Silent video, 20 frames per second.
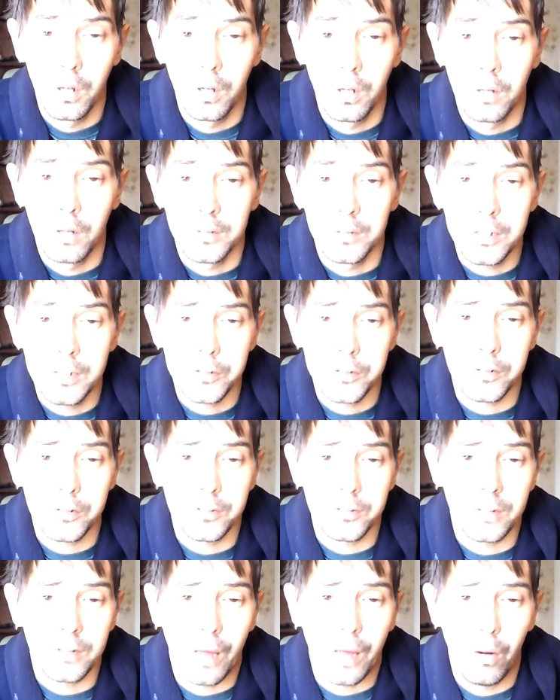Teacher
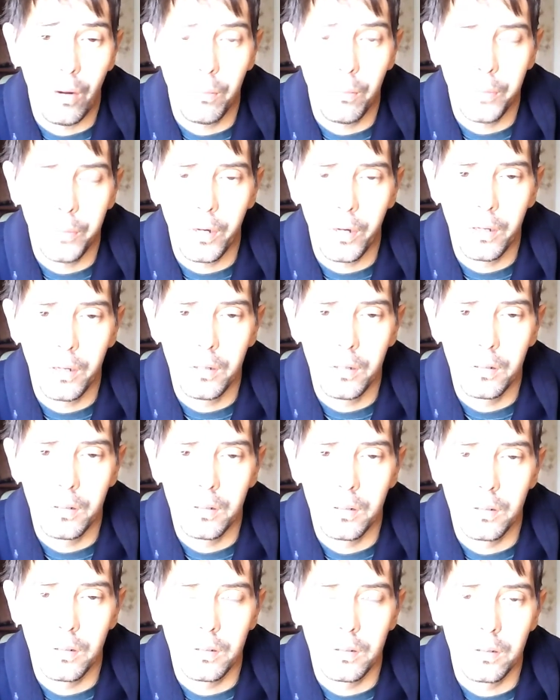doesn't count, but
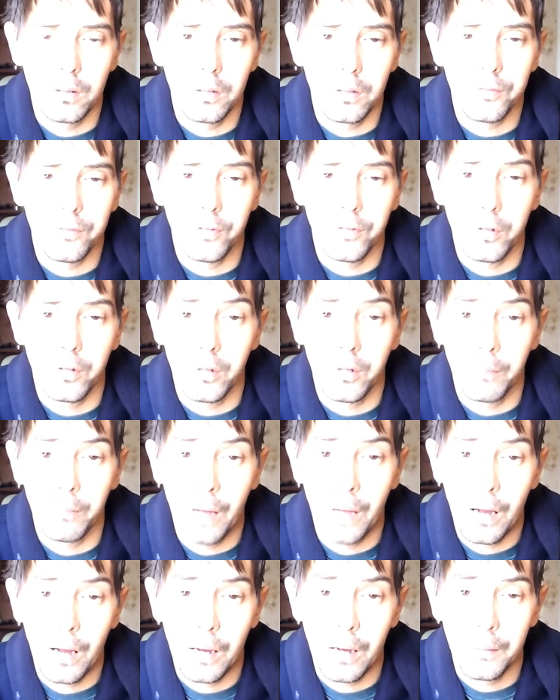look for your
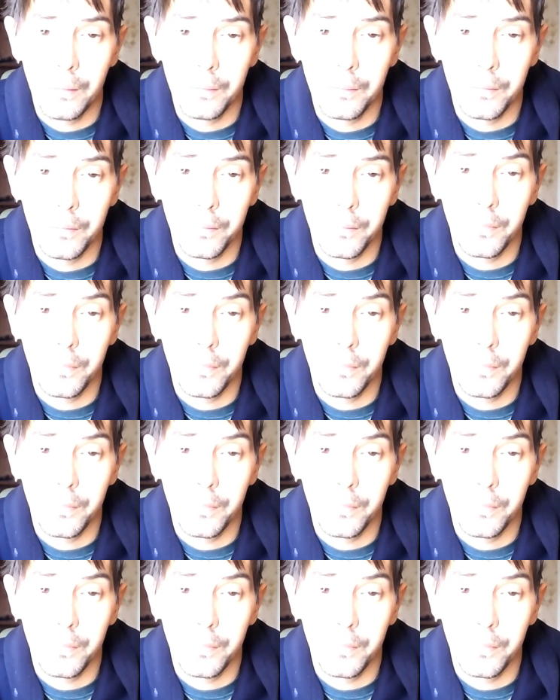mom,